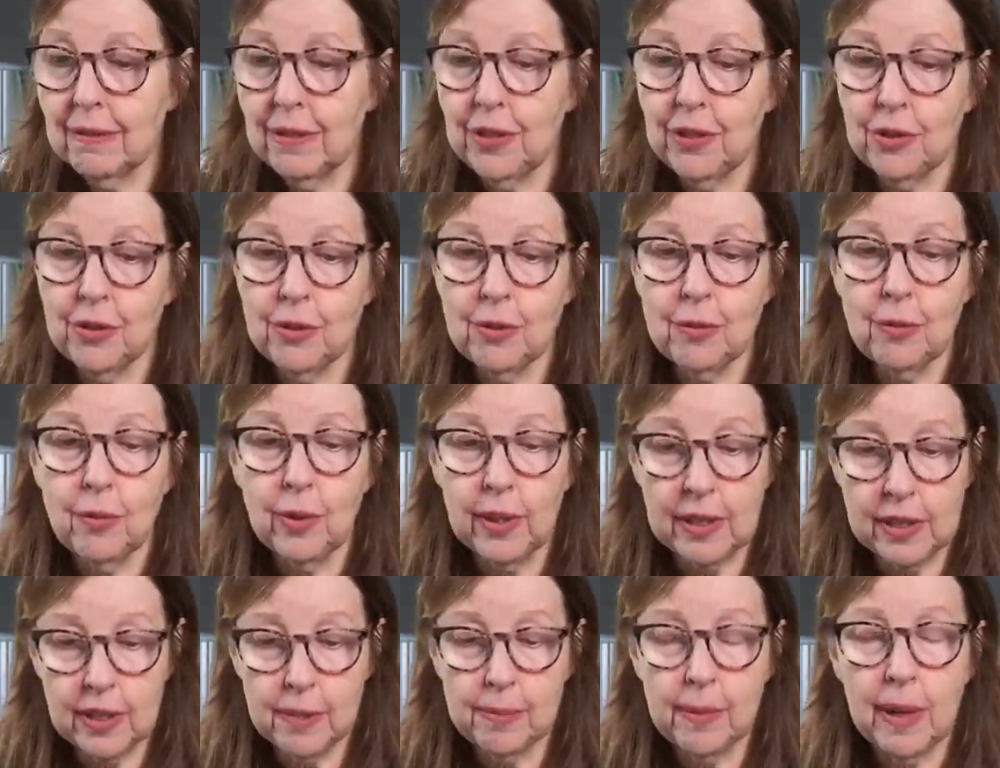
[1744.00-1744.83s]
you know
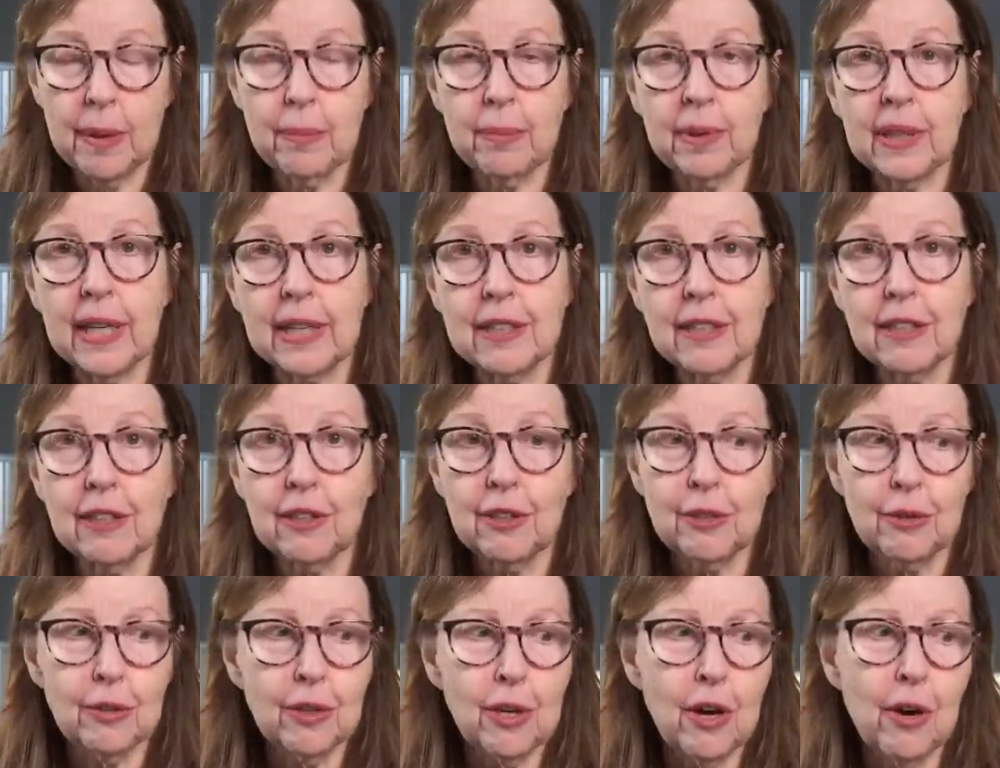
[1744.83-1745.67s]
what's my blood
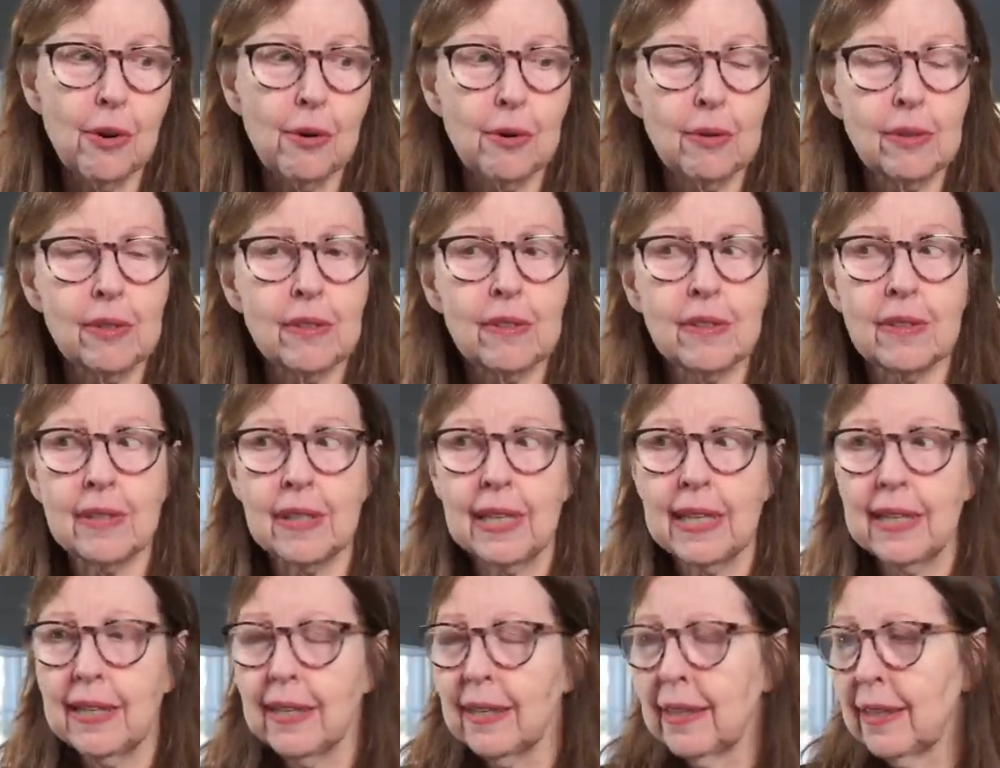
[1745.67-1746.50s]
glucose
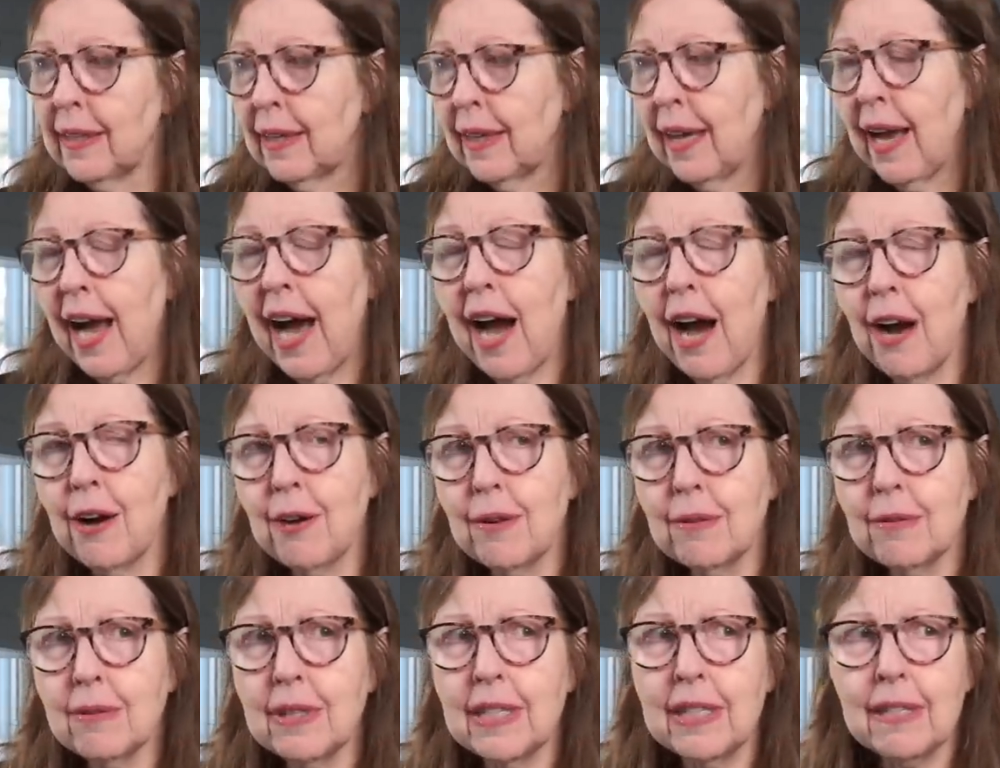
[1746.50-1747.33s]

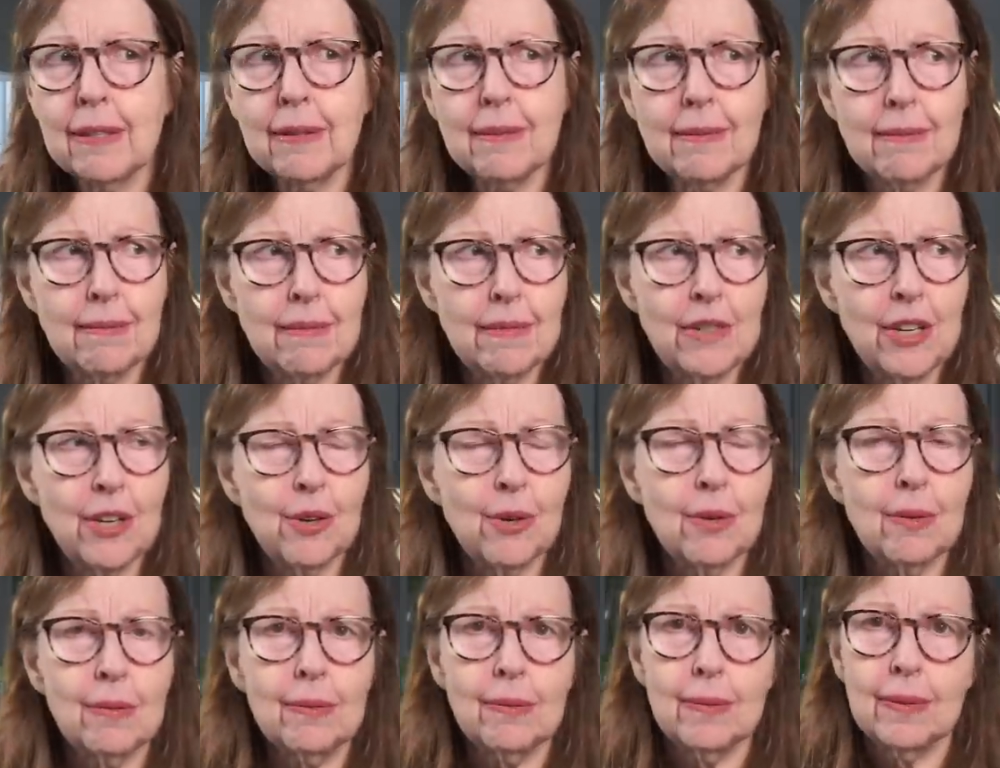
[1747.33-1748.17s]
how did you
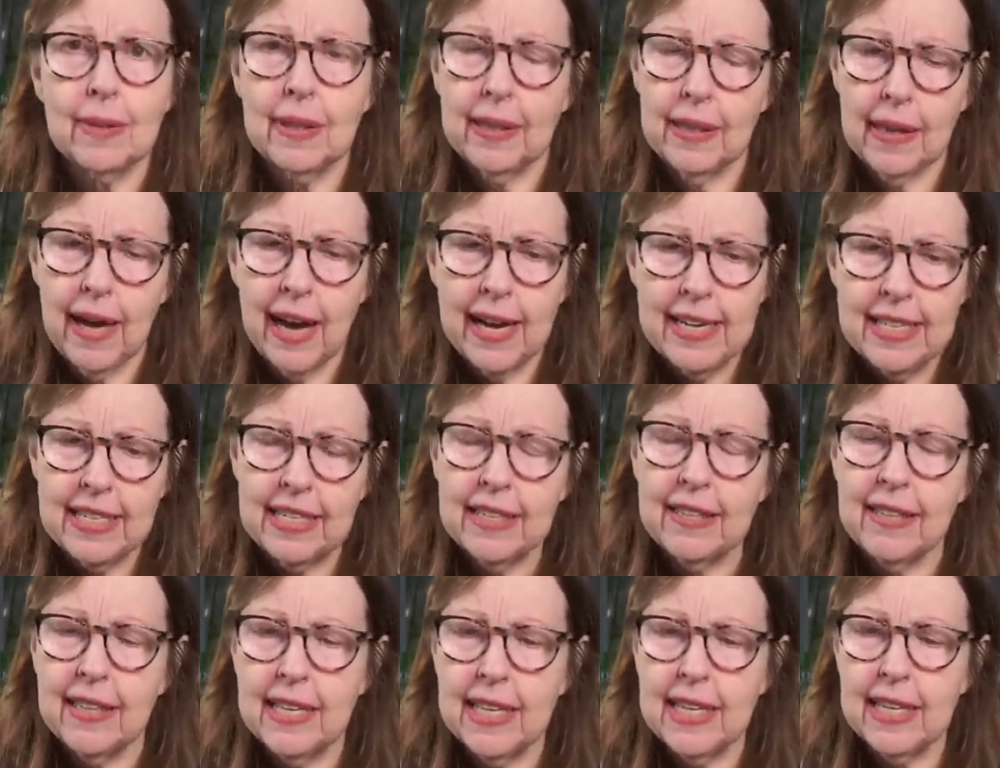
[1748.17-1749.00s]
know i
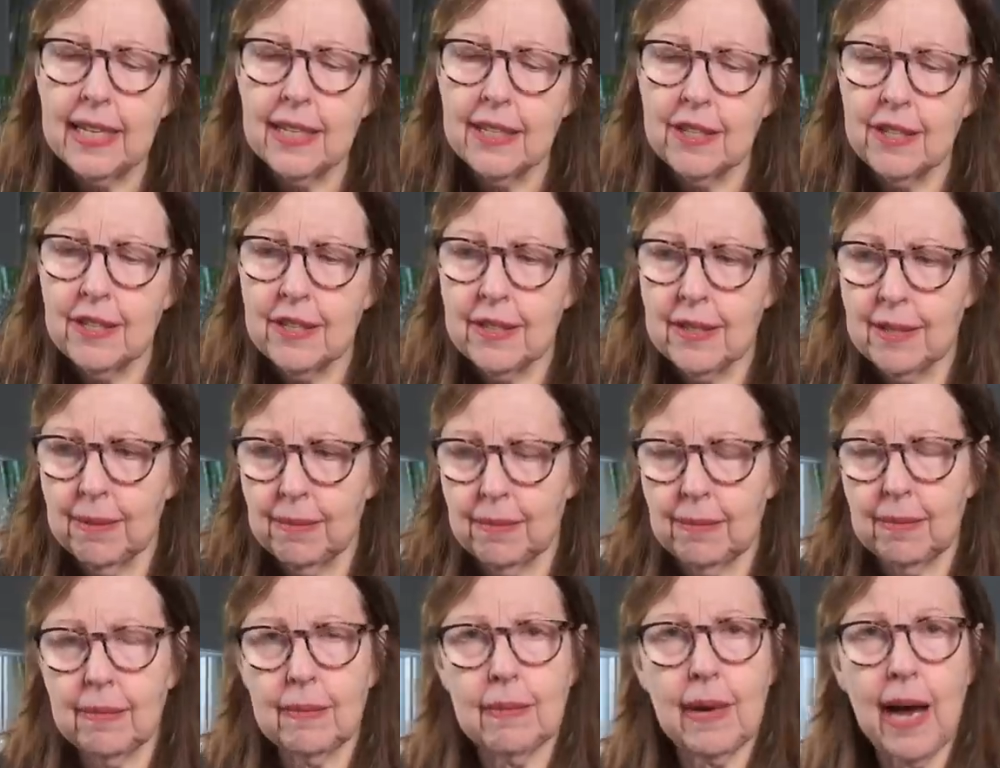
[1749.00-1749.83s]
did this
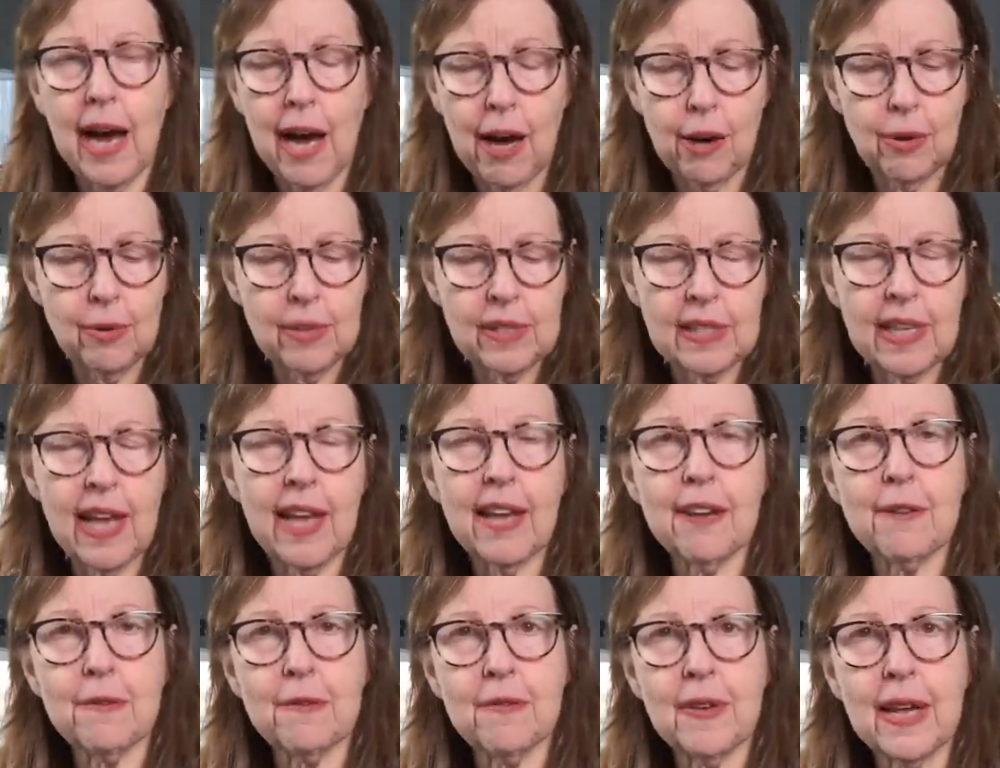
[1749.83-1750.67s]
how is
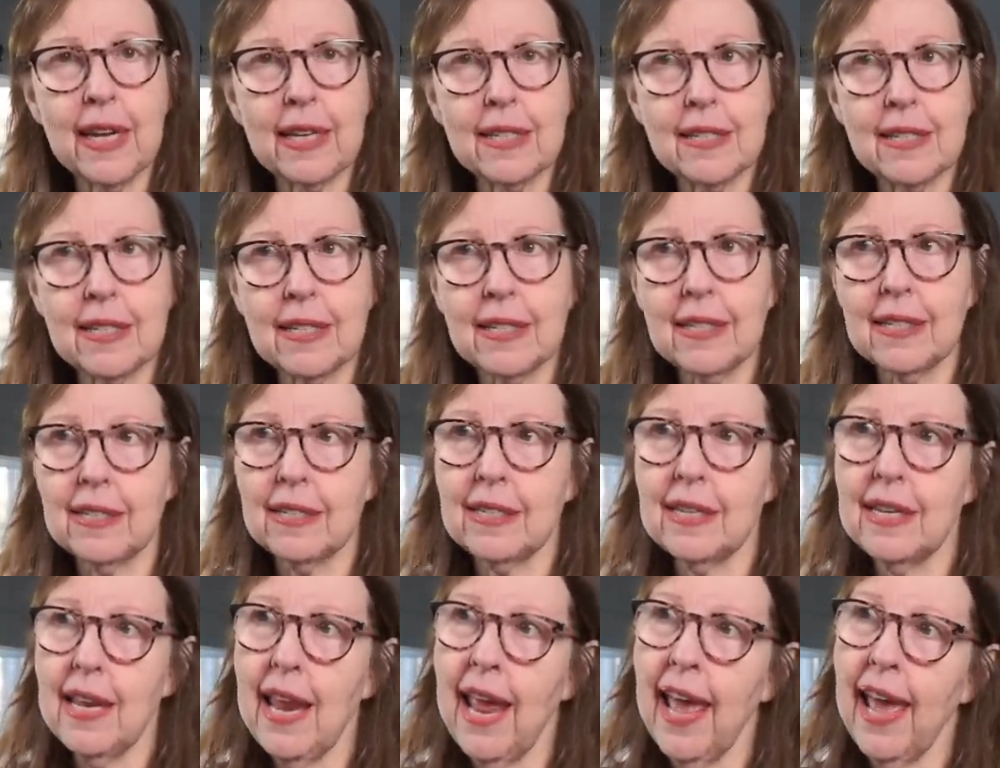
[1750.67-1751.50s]
that
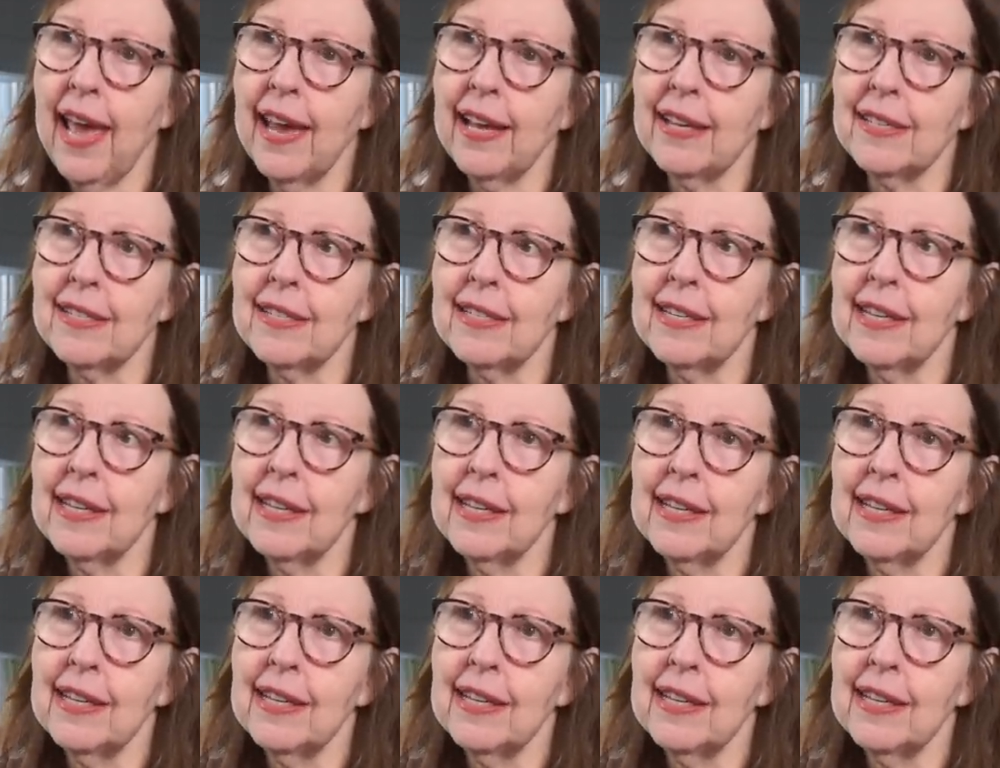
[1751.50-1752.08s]
affected and